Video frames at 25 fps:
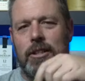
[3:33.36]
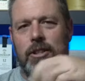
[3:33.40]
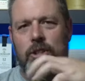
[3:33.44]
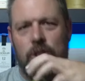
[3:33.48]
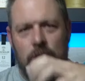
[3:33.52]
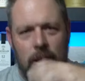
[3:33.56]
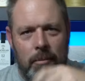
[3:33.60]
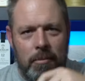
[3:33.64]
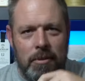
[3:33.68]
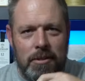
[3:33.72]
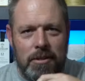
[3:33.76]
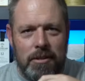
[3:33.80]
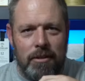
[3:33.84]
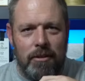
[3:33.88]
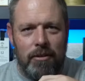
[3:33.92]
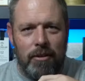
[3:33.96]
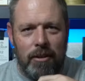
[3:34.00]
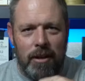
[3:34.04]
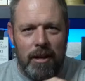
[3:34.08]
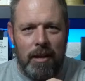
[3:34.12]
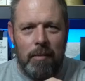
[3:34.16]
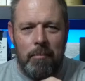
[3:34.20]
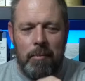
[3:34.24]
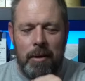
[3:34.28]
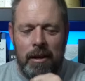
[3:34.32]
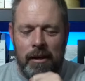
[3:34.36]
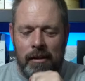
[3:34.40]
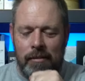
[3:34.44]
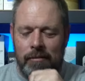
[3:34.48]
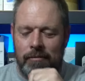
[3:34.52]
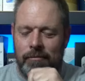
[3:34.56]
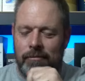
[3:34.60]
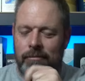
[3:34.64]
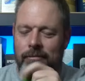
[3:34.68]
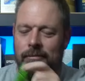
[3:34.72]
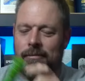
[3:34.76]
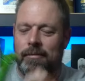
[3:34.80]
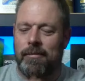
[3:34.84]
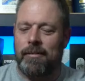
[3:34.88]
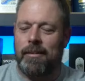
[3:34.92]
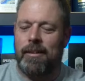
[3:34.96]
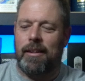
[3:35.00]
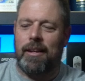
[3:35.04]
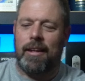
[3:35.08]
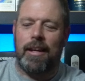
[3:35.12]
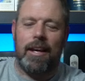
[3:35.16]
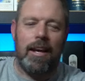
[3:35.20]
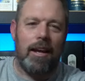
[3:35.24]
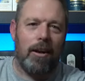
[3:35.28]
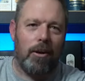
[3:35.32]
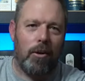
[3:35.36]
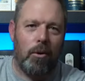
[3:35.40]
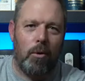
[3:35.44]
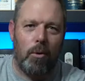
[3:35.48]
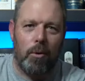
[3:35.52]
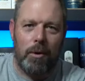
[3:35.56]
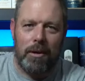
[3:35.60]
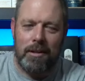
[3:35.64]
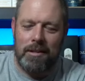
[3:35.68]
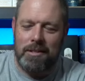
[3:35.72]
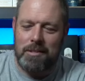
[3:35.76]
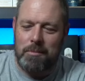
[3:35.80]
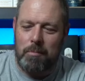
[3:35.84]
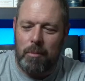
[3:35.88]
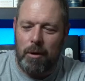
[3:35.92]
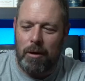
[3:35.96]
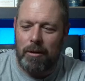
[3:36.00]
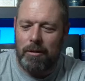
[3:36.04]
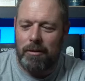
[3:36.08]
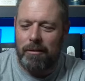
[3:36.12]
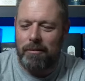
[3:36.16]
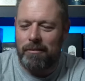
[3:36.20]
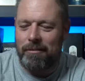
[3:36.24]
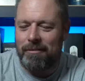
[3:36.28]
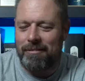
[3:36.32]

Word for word: Jameson, you hear me? Get a cork in this bottle.